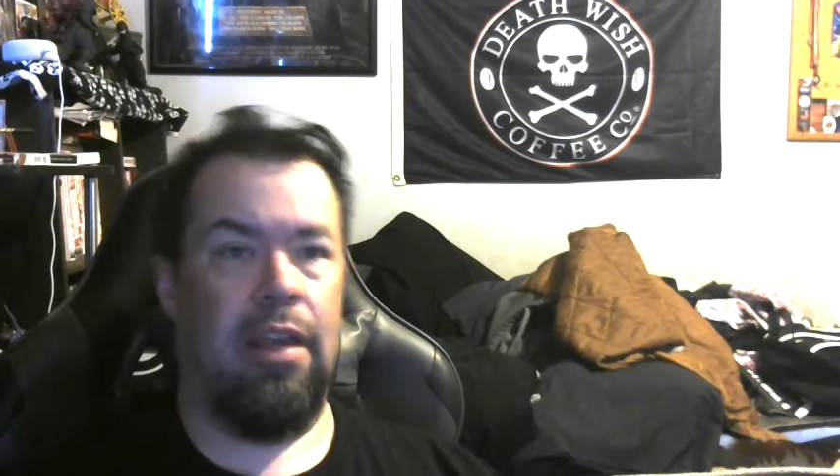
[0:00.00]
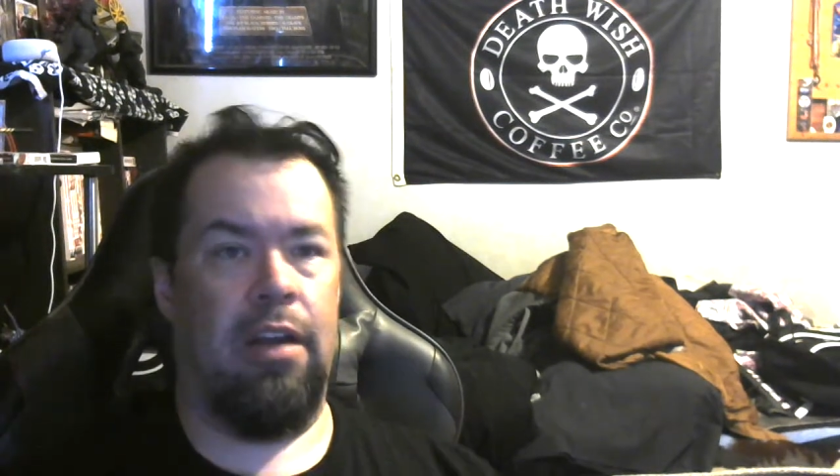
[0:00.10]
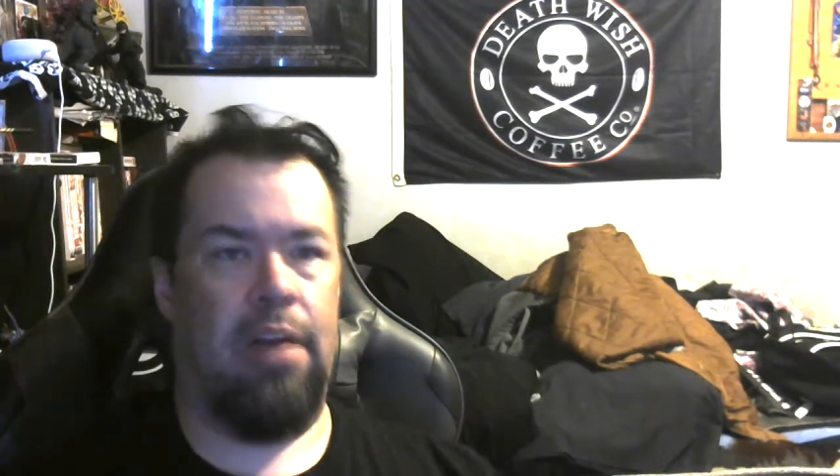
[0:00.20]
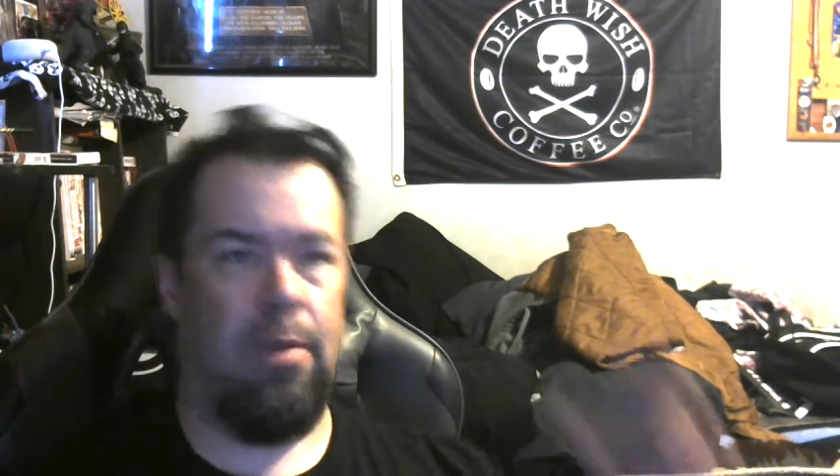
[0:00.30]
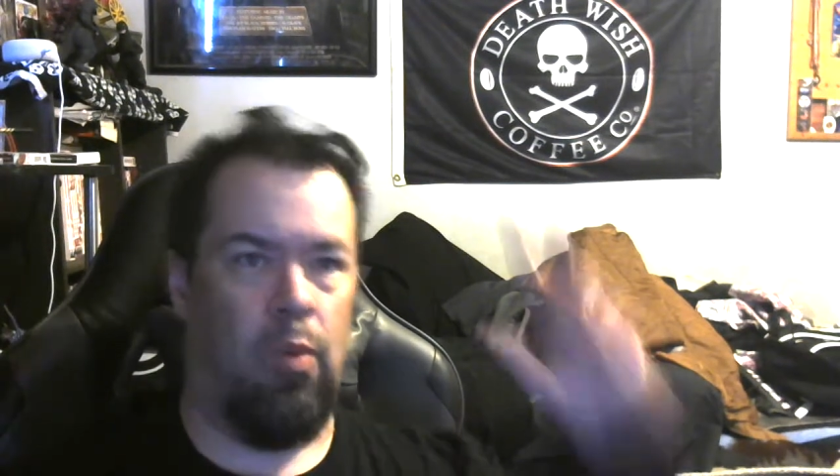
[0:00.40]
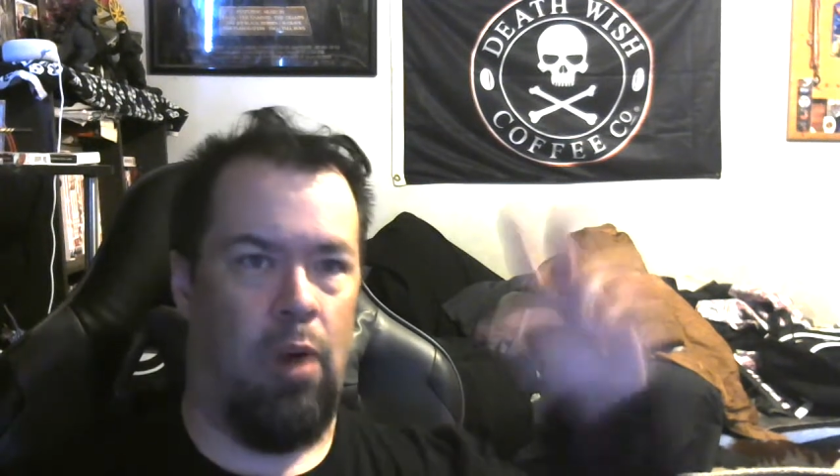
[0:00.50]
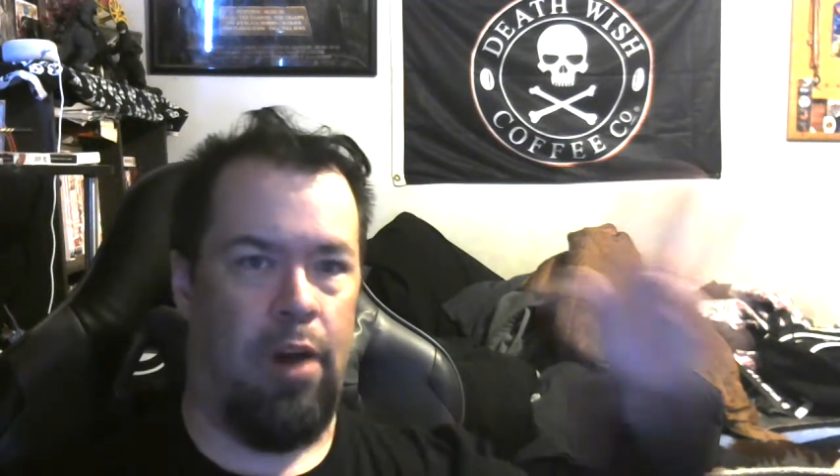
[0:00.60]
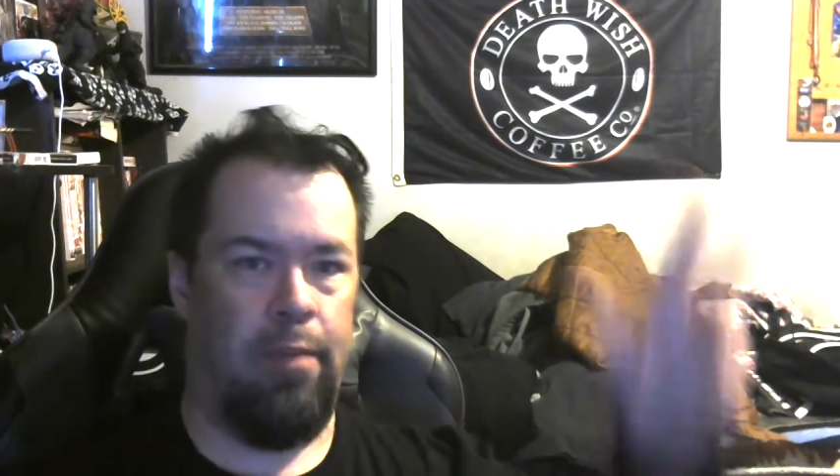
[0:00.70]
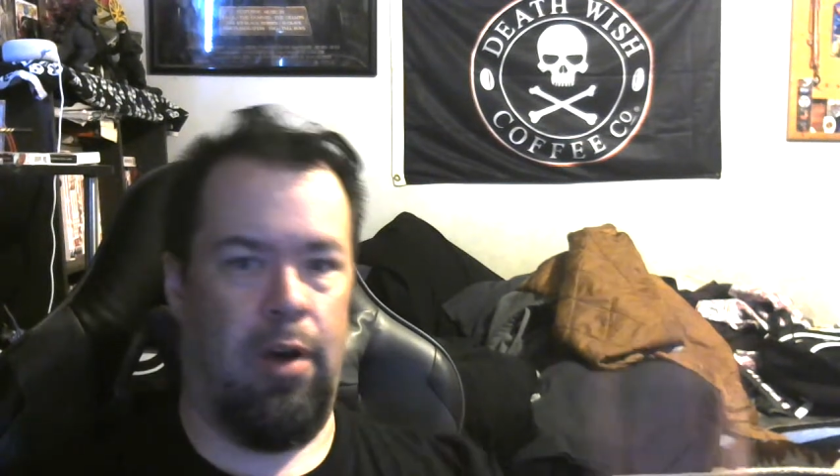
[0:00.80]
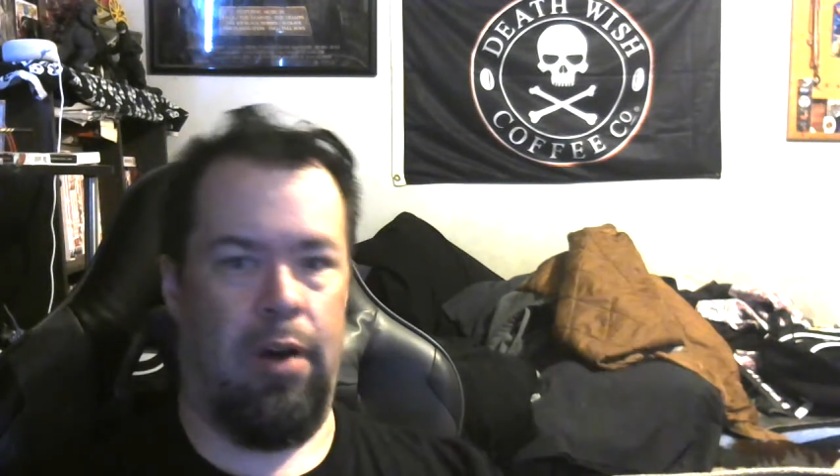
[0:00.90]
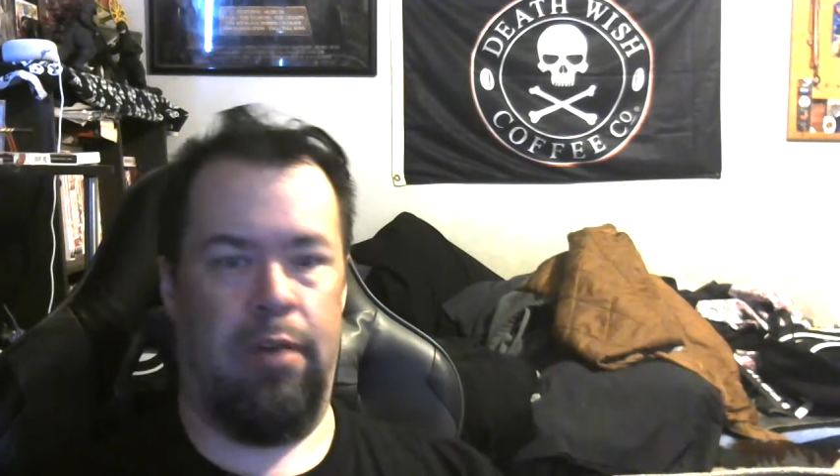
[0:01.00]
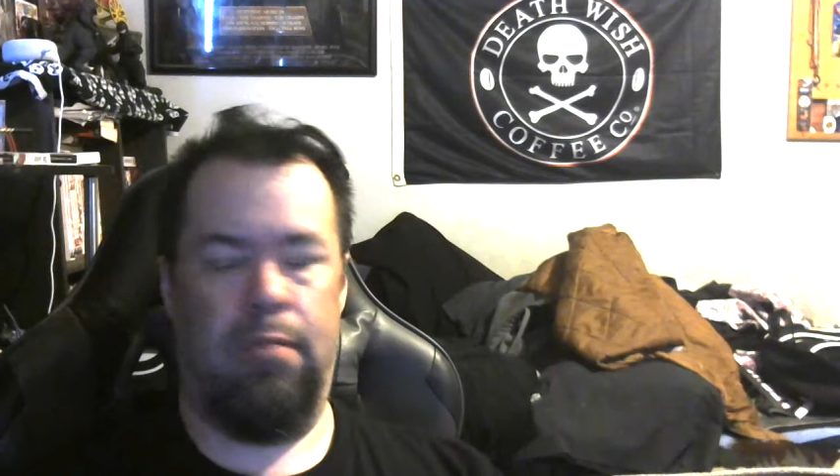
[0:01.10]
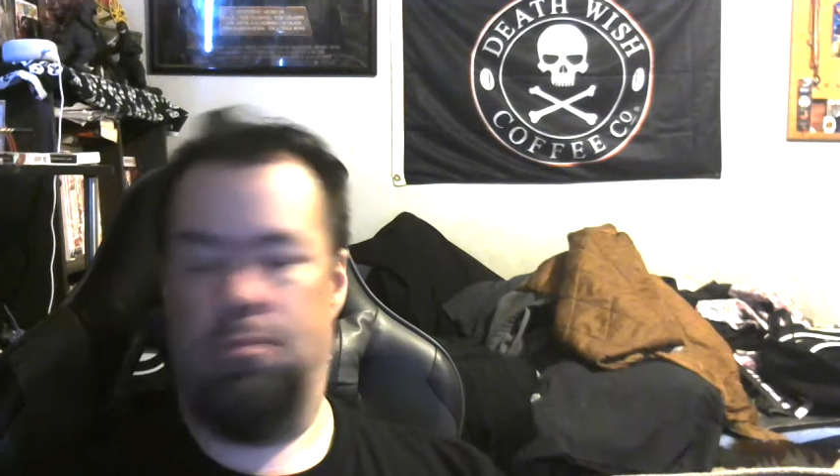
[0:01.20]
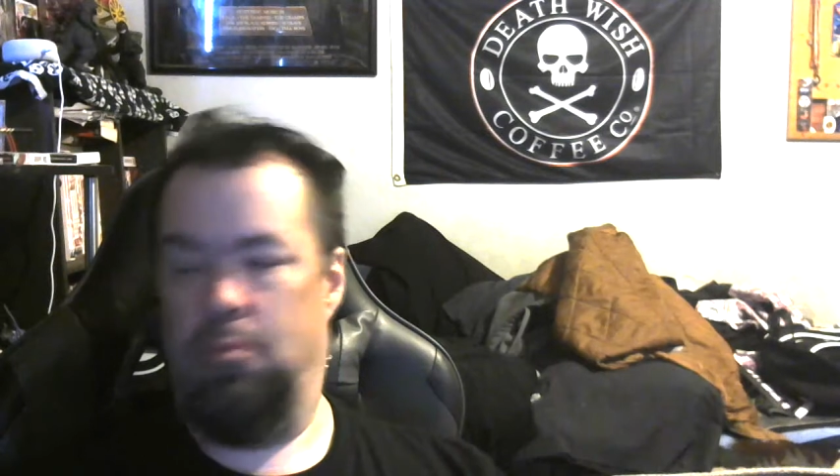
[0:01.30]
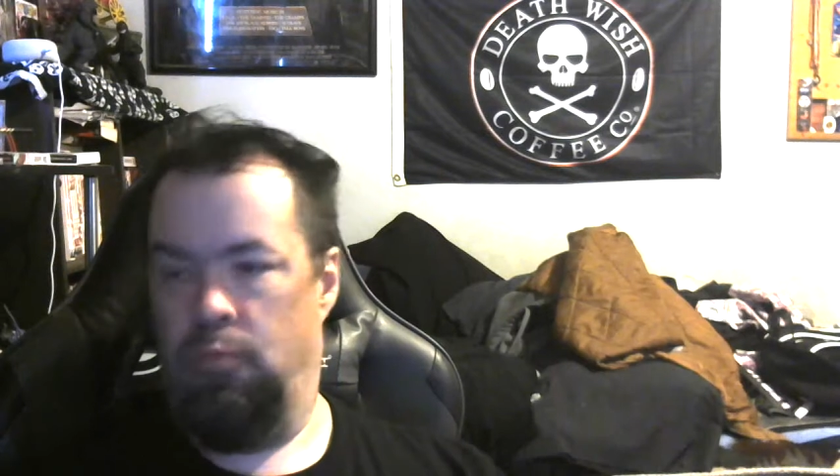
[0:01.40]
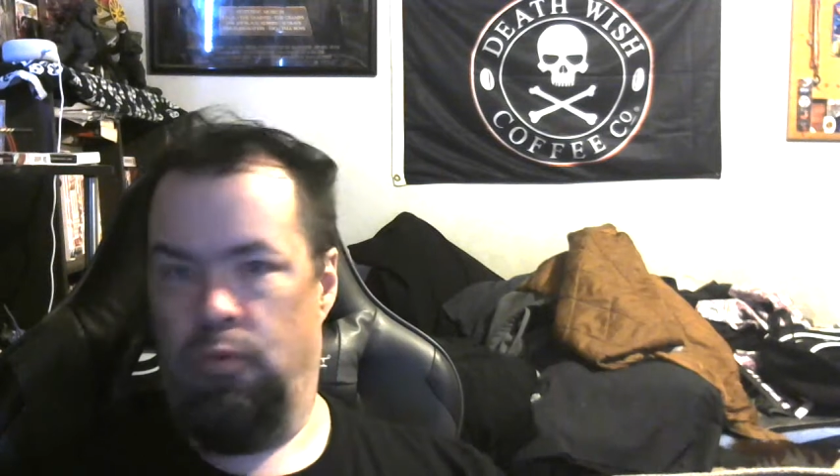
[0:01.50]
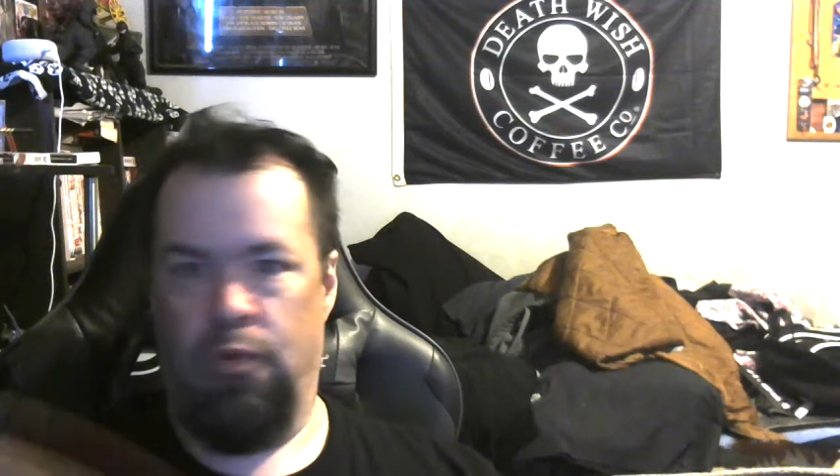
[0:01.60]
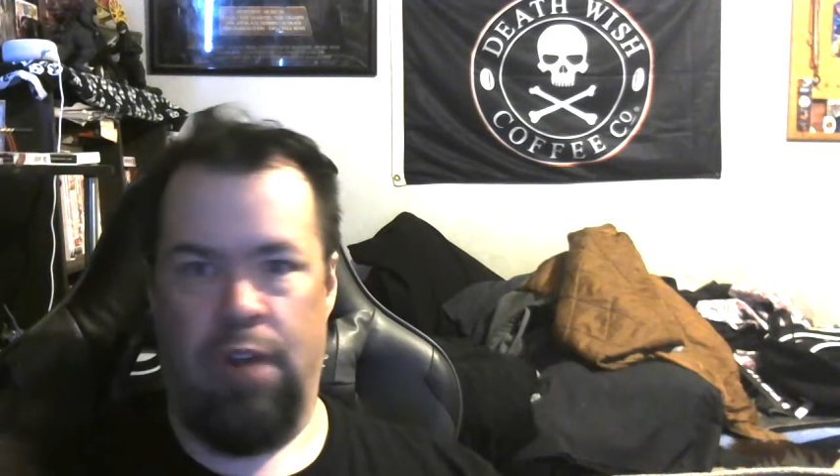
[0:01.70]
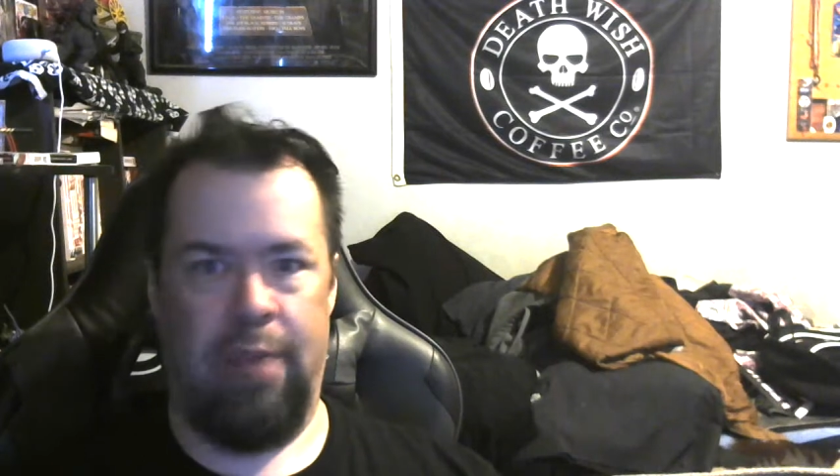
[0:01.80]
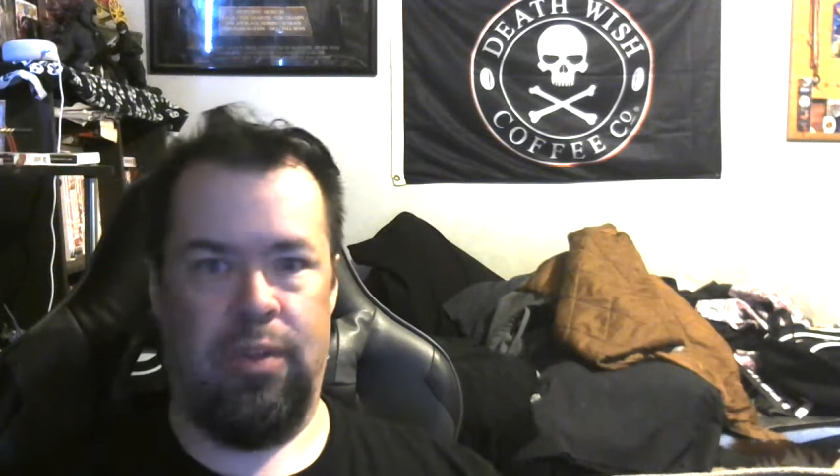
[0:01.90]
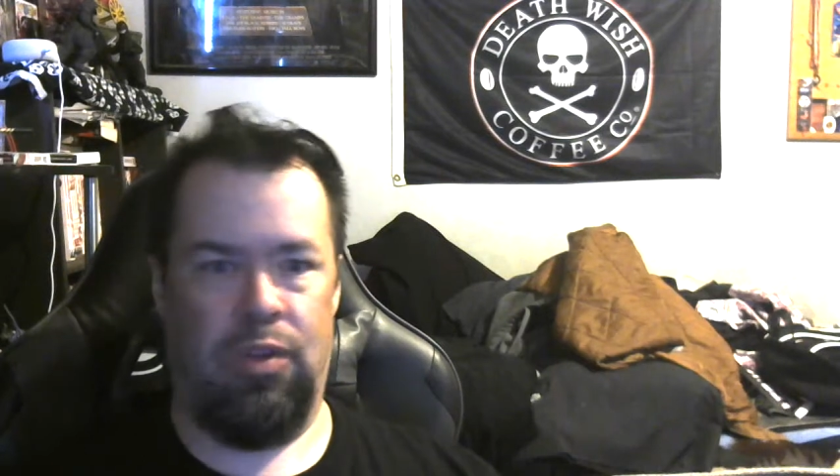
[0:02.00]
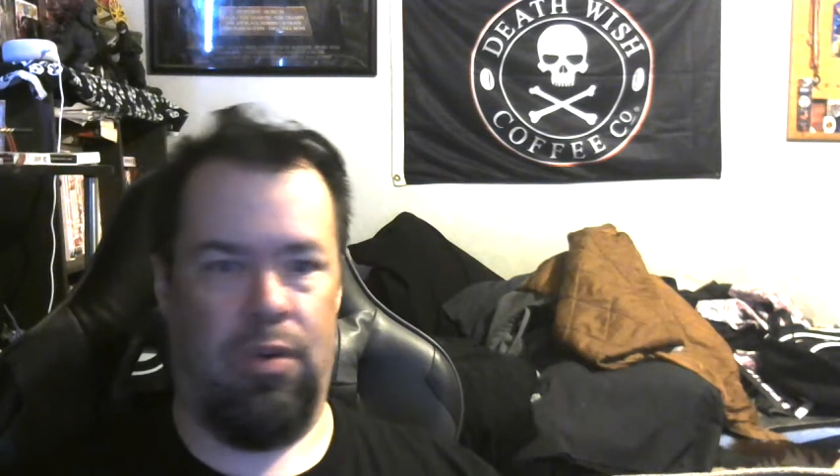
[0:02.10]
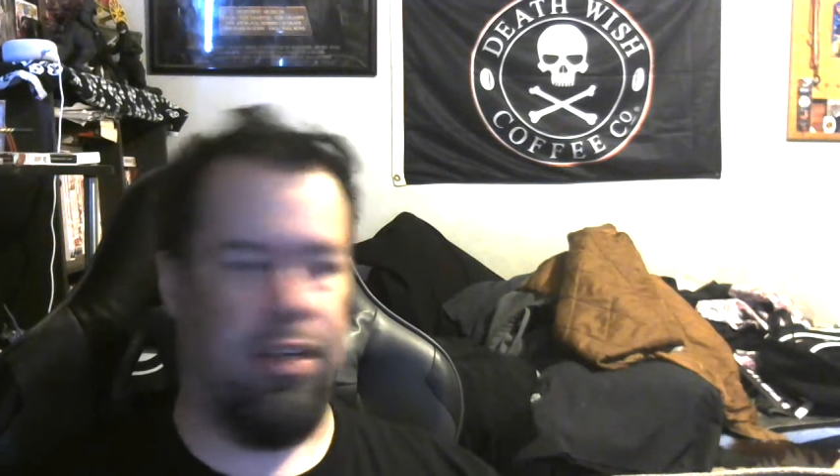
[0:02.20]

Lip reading: grab a water bottle, grab a sword.